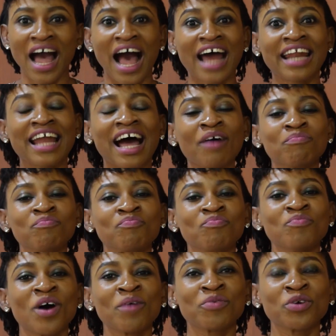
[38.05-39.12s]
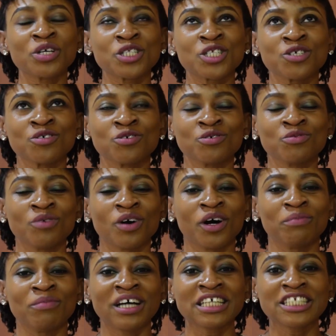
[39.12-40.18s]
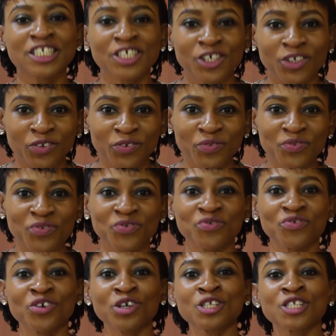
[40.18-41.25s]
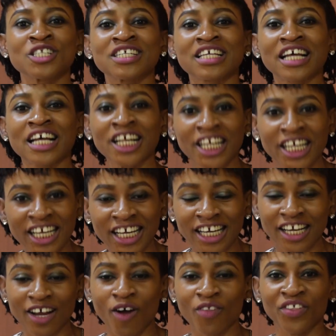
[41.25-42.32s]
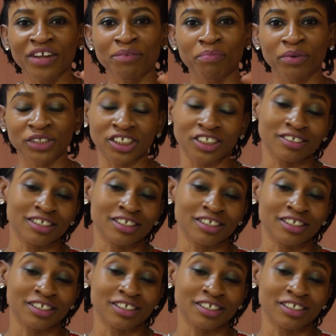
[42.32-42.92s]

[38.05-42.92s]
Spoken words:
and I'm going to ask you to just click on that button.